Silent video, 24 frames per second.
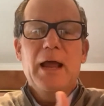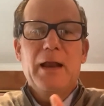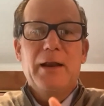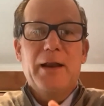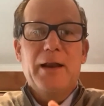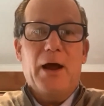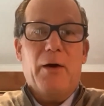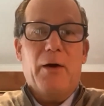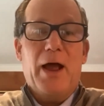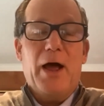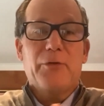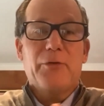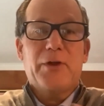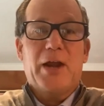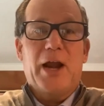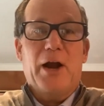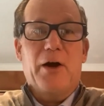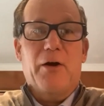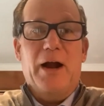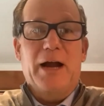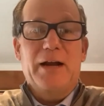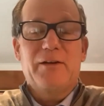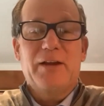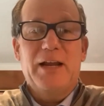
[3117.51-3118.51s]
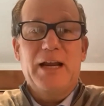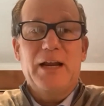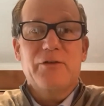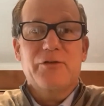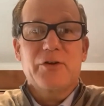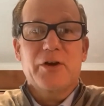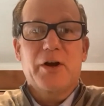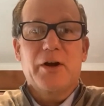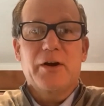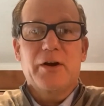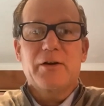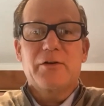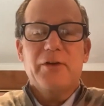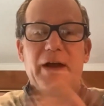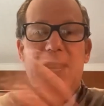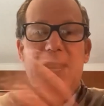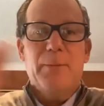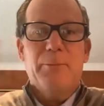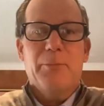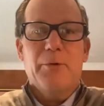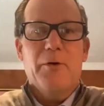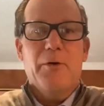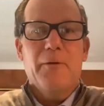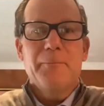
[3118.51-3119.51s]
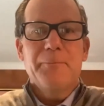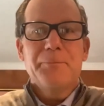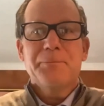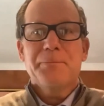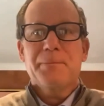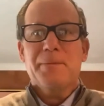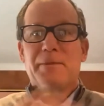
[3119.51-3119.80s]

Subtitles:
Now, healthcare IT is a good example.